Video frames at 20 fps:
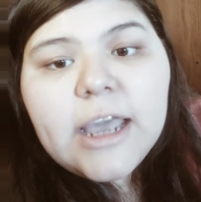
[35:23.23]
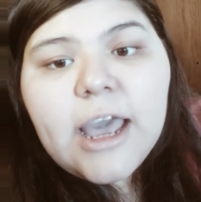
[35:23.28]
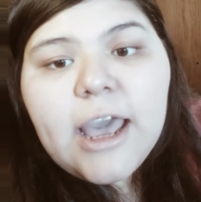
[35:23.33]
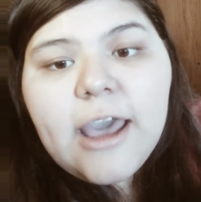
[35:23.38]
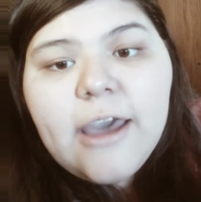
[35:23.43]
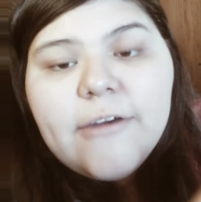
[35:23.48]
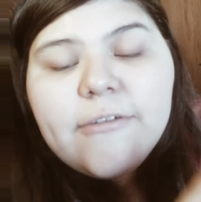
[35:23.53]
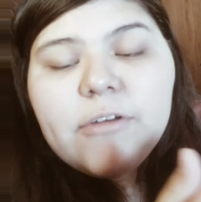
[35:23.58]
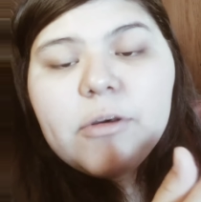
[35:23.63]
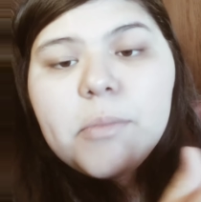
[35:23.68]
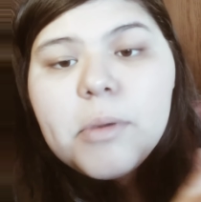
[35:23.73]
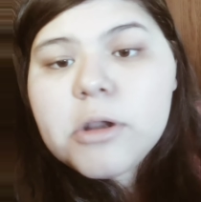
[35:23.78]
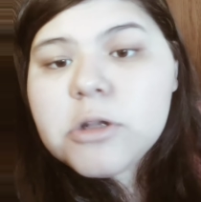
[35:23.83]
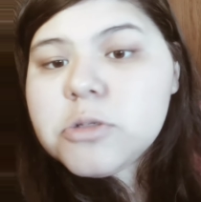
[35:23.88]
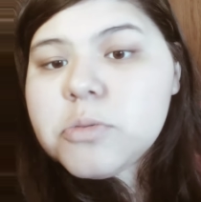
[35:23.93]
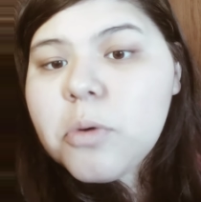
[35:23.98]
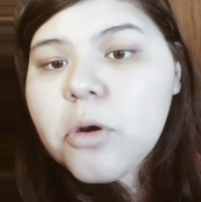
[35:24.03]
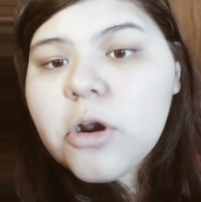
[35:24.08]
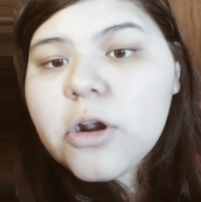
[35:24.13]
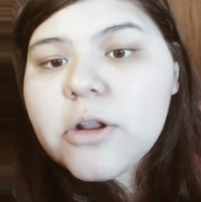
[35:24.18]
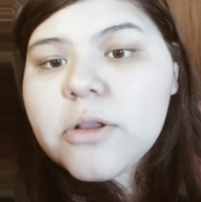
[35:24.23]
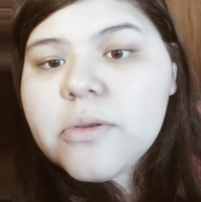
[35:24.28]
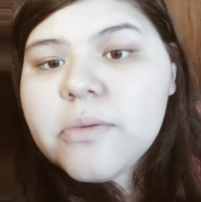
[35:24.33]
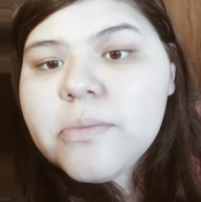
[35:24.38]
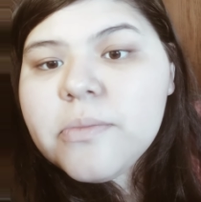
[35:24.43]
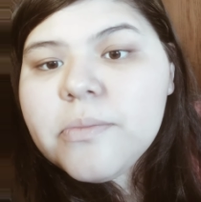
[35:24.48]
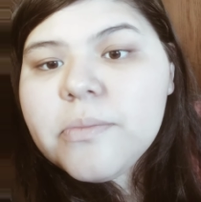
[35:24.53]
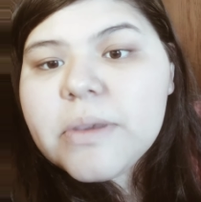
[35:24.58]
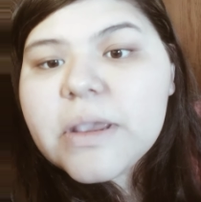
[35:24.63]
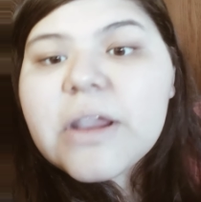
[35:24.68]
I have a
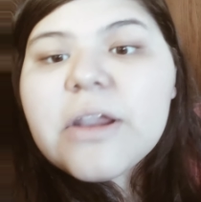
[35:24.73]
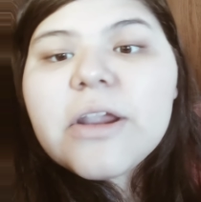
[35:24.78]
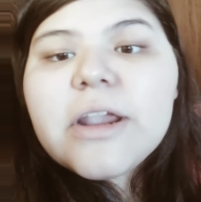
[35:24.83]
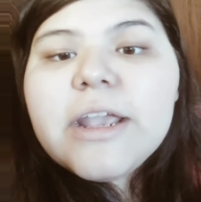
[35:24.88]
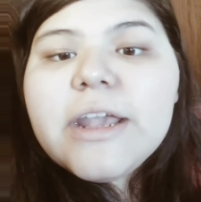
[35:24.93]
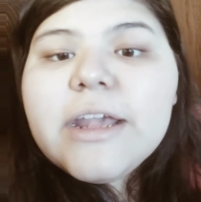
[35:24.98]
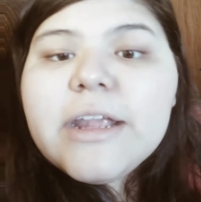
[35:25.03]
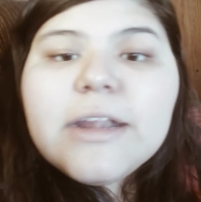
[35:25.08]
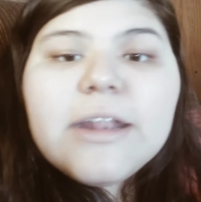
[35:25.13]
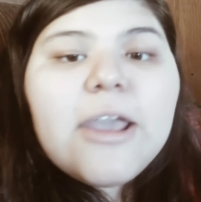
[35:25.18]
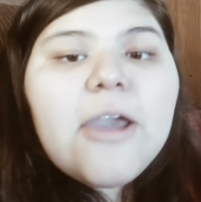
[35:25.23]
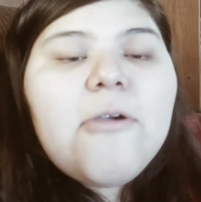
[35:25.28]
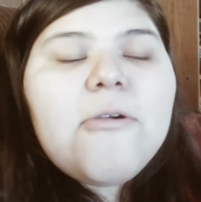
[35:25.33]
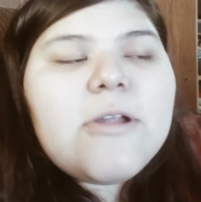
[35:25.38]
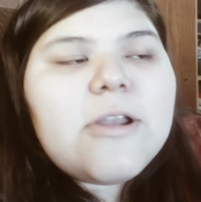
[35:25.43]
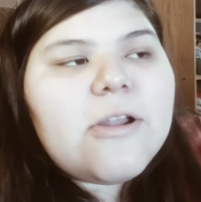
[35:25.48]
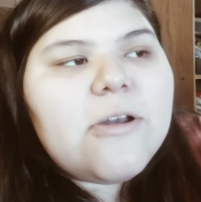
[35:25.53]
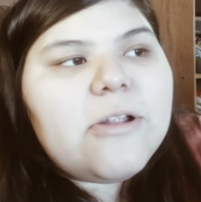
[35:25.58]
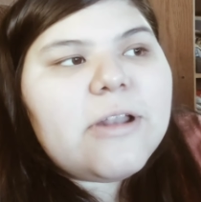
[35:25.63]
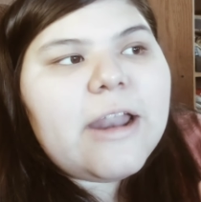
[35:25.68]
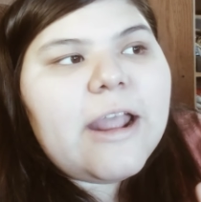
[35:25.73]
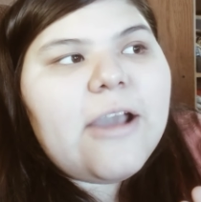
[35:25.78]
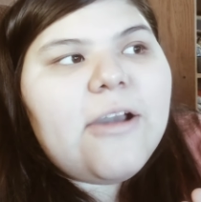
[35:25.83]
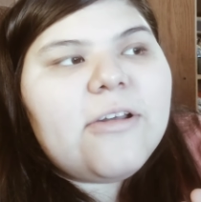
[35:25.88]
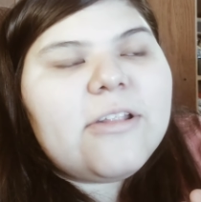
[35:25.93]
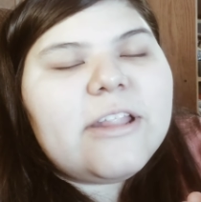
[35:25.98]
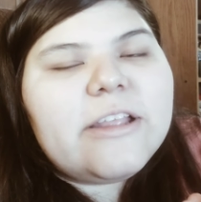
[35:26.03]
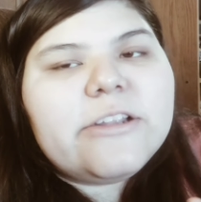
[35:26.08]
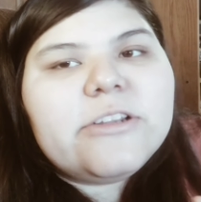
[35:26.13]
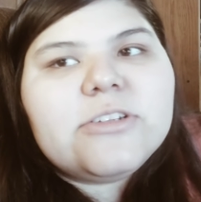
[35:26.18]
postpartum period going on now.
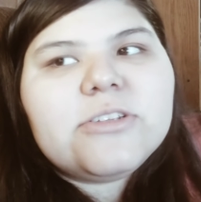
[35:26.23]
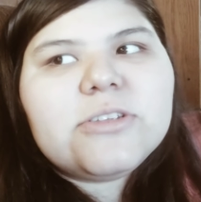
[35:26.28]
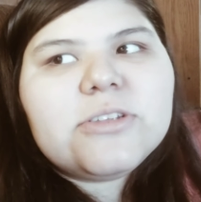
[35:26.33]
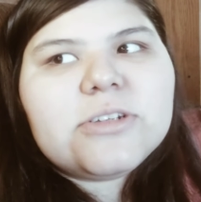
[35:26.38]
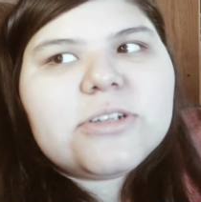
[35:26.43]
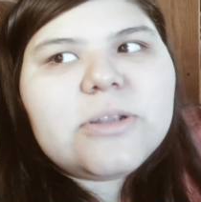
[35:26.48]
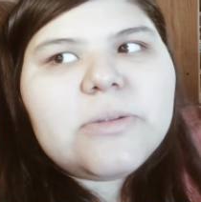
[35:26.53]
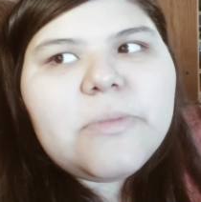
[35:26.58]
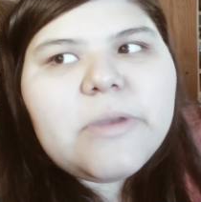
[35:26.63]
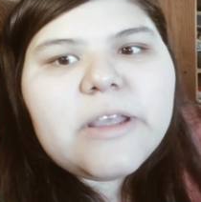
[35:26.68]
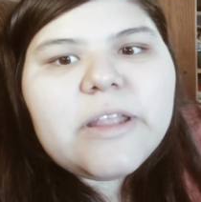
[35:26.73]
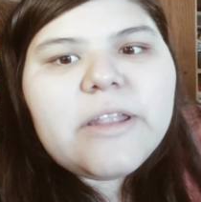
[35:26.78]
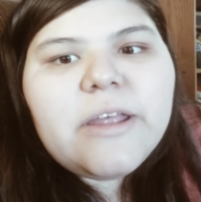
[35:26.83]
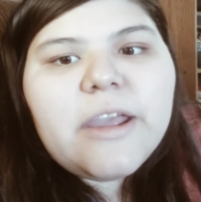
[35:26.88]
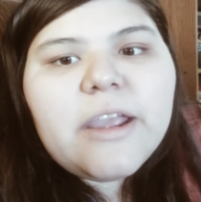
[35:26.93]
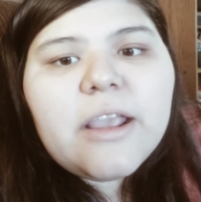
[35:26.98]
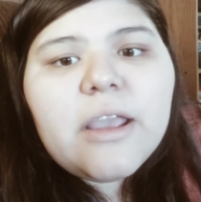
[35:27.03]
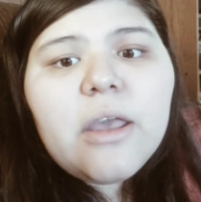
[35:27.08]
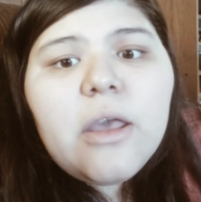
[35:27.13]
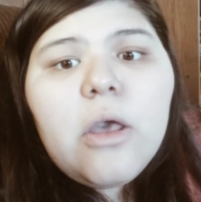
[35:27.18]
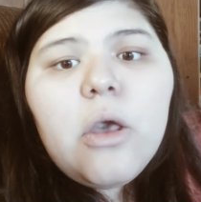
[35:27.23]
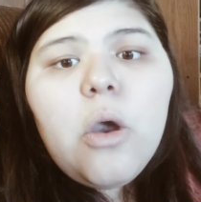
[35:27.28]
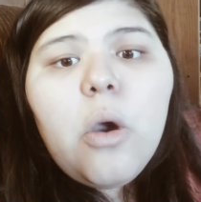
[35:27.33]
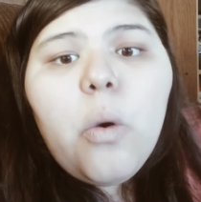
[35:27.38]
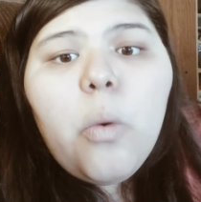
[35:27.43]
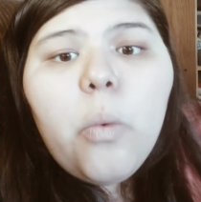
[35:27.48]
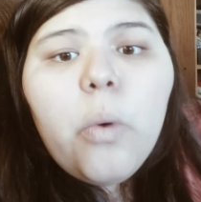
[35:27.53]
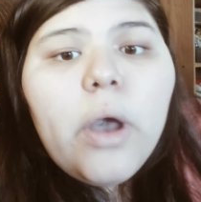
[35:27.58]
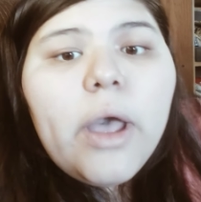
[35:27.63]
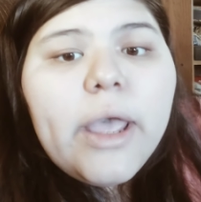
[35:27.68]
And they just looked at me like,
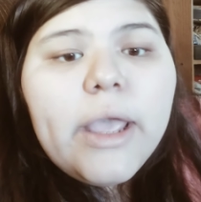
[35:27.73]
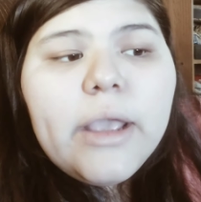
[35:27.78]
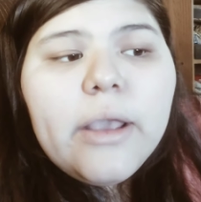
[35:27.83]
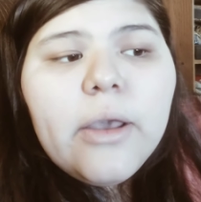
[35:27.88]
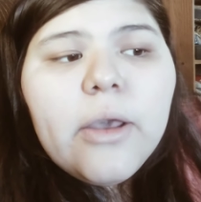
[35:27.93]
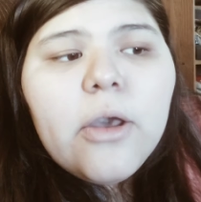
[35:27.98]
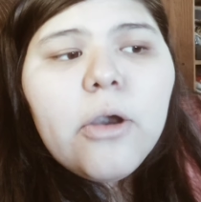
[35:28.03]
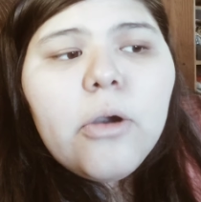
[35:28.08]
what?